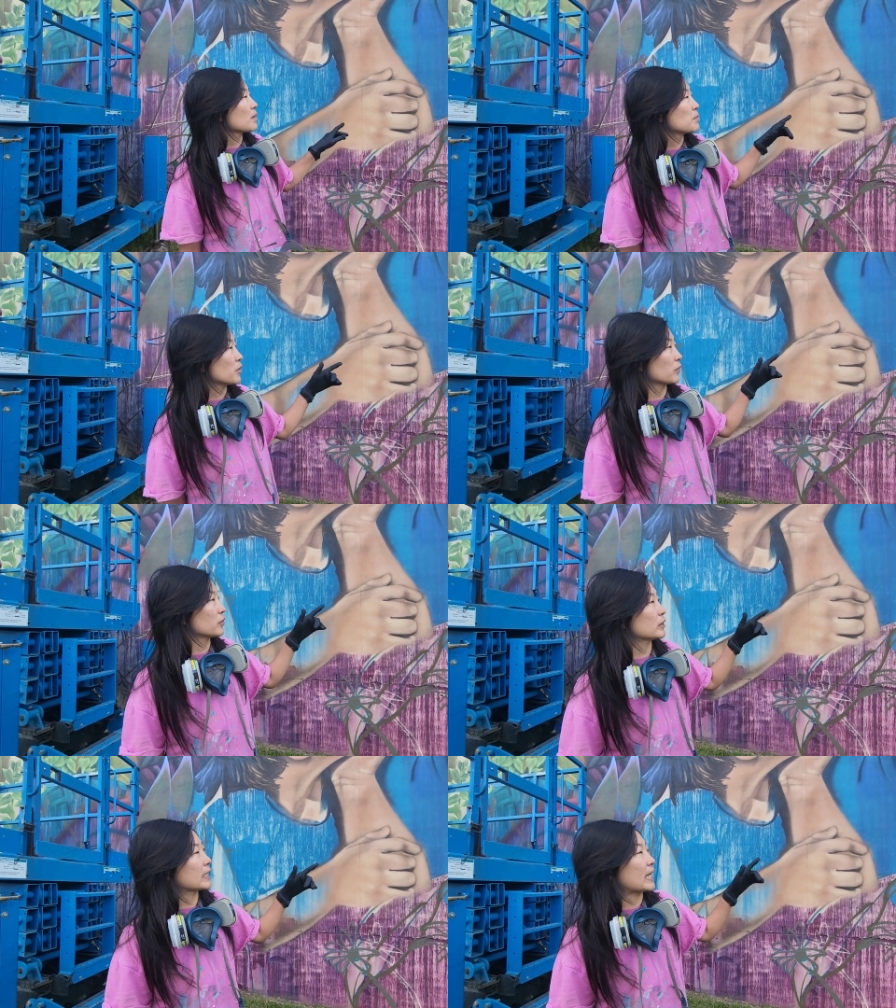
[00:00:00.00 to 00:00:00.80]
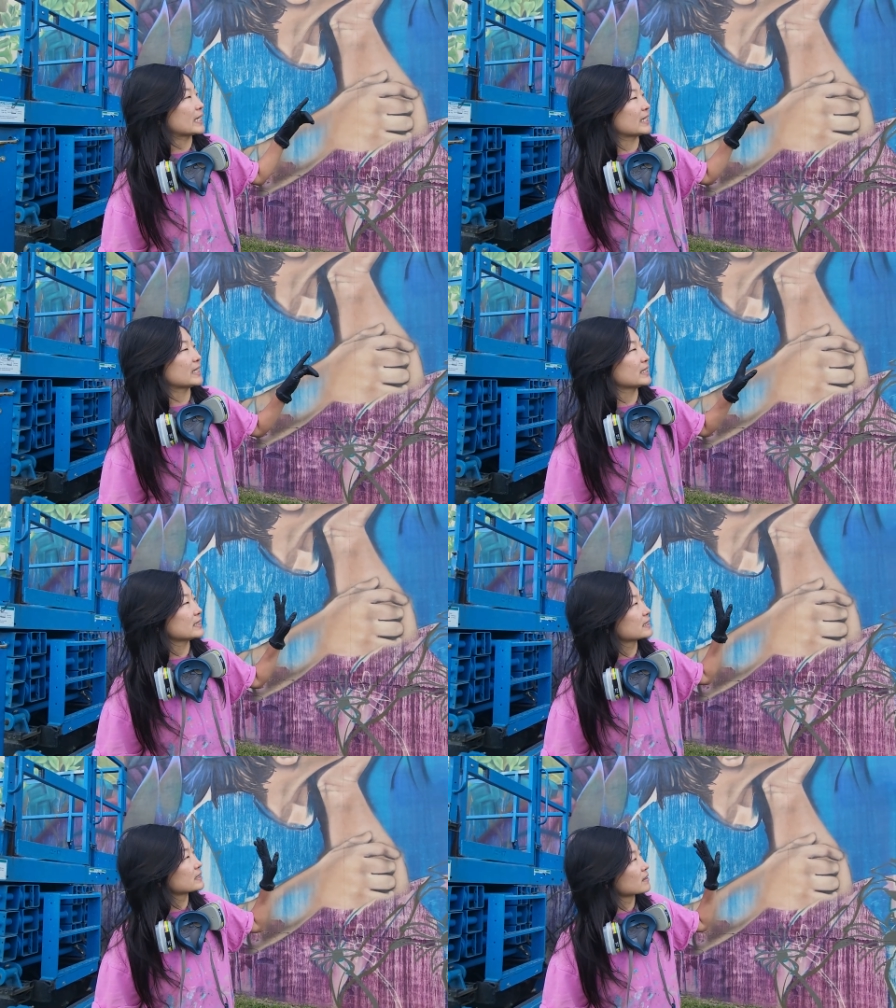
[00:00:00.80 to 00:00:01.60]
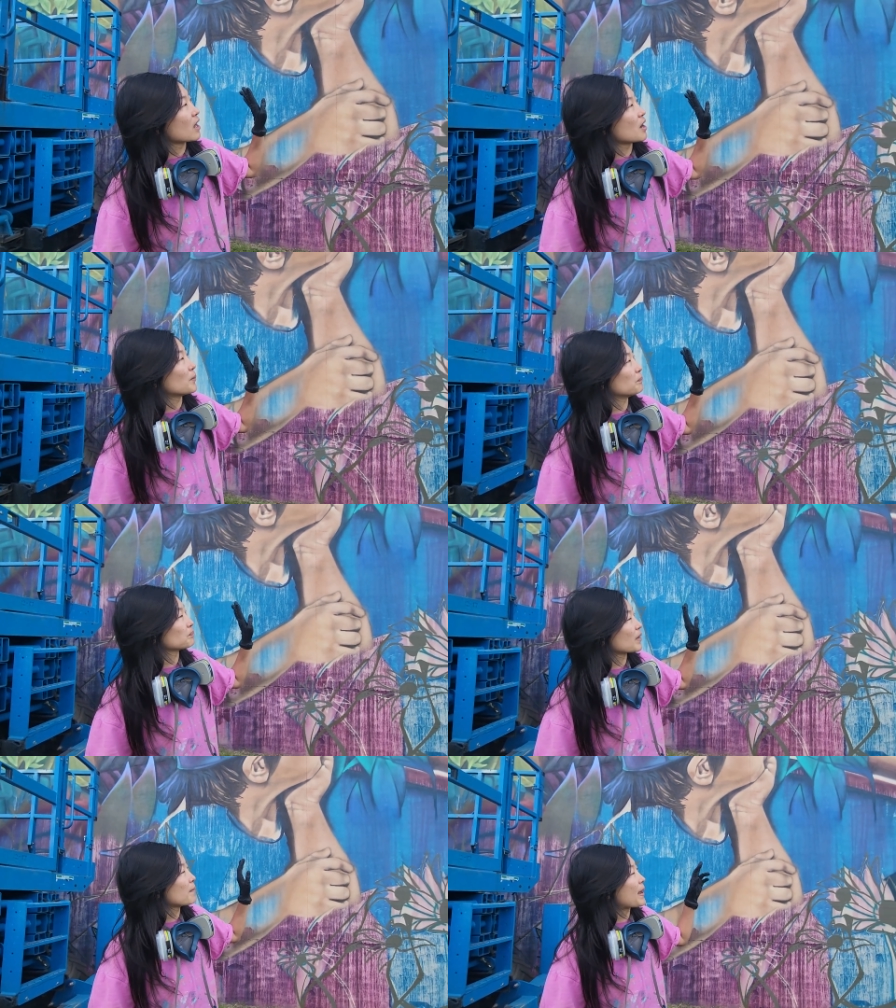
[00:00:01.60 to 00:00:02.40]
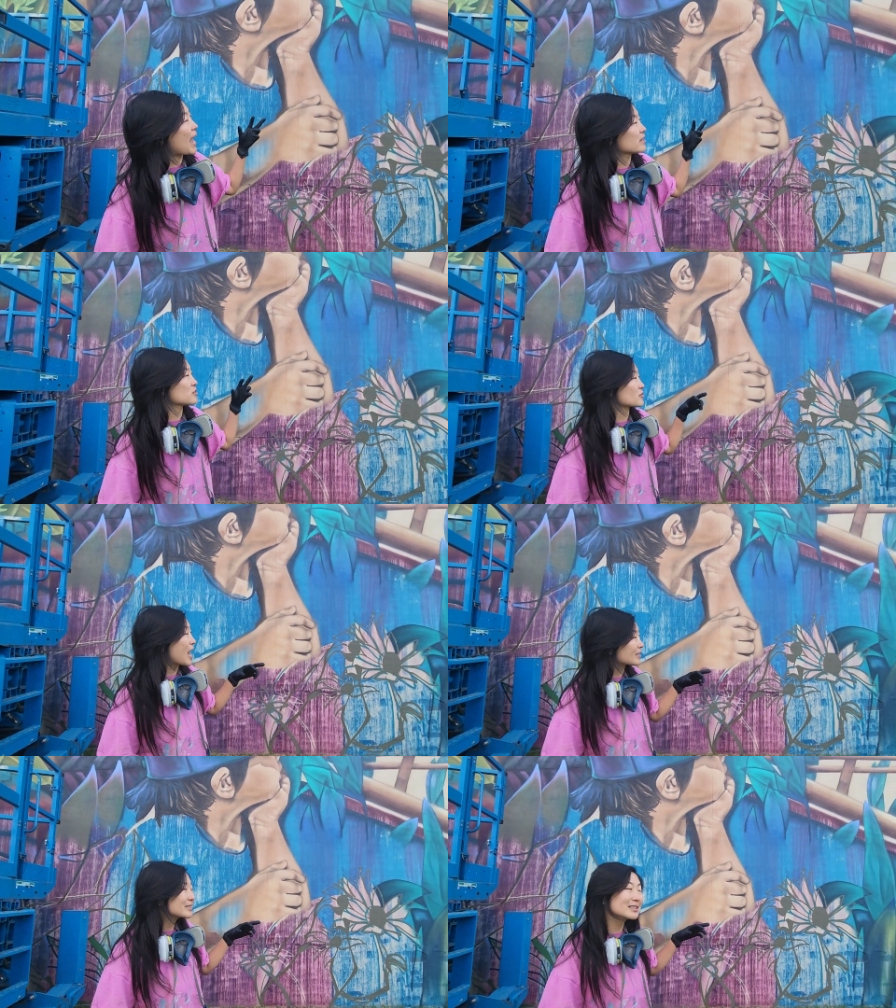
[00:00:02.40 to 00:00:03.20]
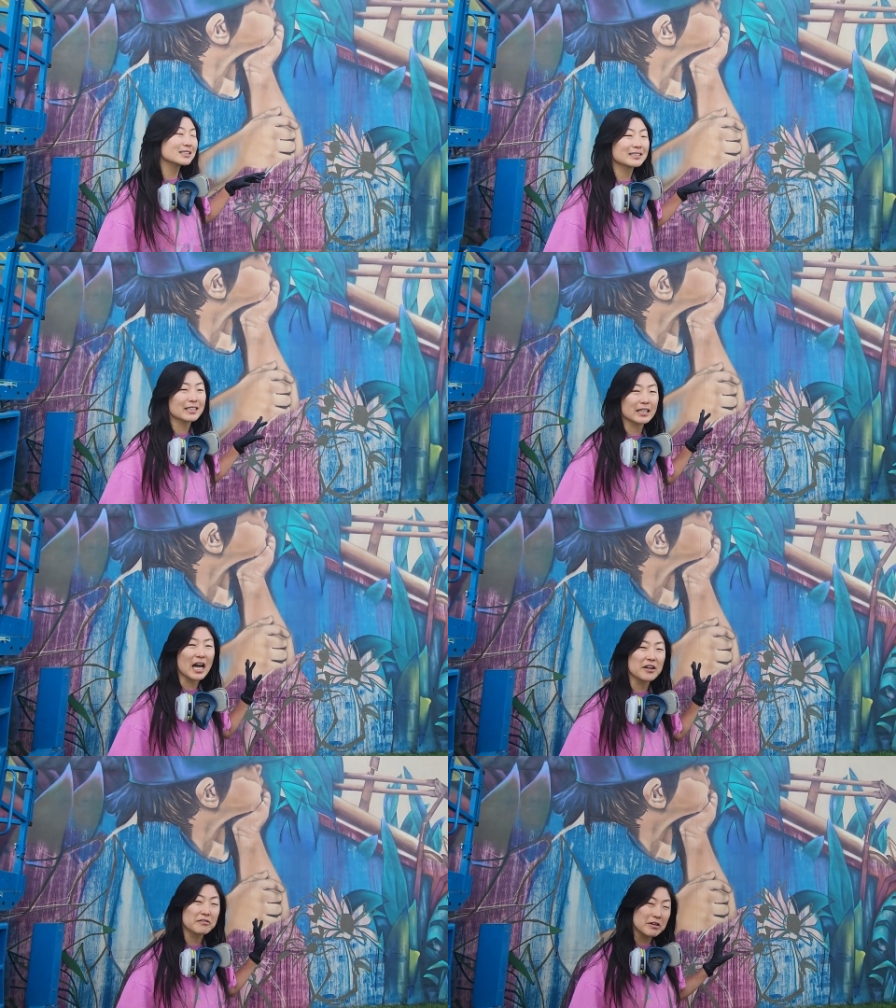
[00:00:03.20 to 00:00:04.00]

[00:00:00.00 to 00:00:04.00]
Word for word: mural is some um, abandoned tractors that are kind of